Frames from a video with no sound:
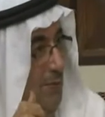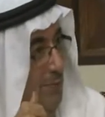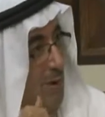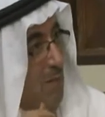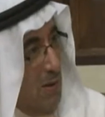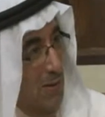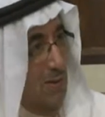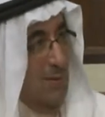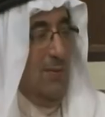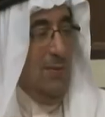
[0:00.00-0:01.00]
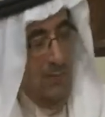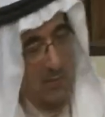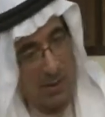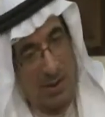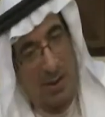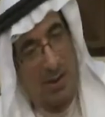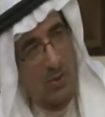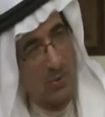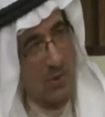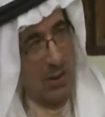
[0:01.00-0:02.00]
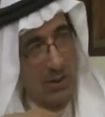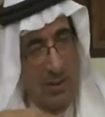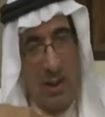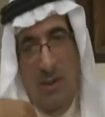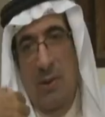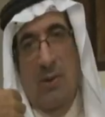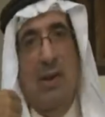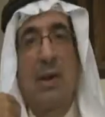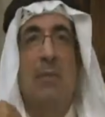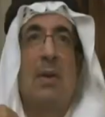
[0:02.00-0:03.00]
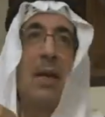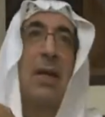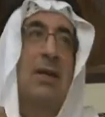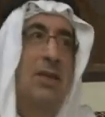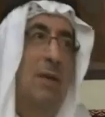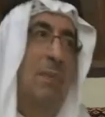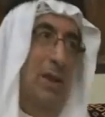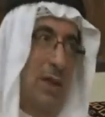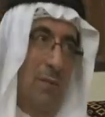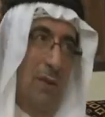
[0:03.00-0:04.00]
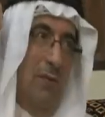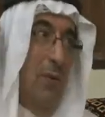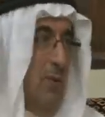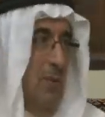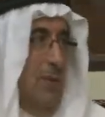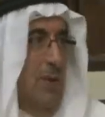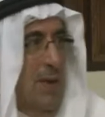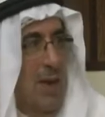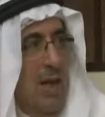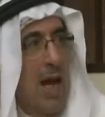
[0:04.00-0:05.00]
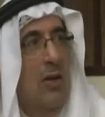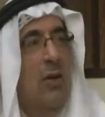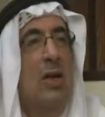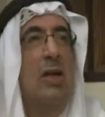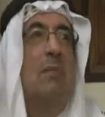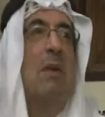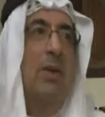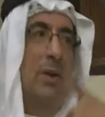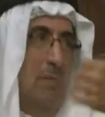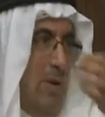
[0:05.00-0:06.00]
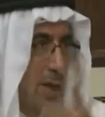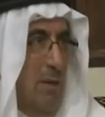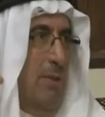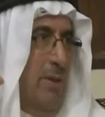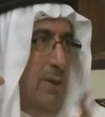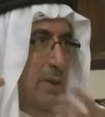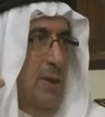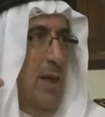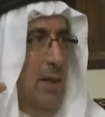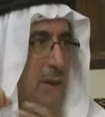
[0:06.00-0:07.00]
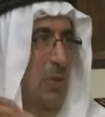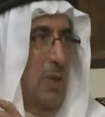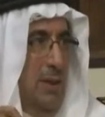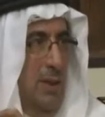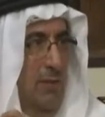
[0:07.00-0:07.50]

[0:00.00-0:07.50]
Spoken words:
my mother, Noura Sahimi, her name, she picked up the phone and called her mother. Her mother is a Kuwaitian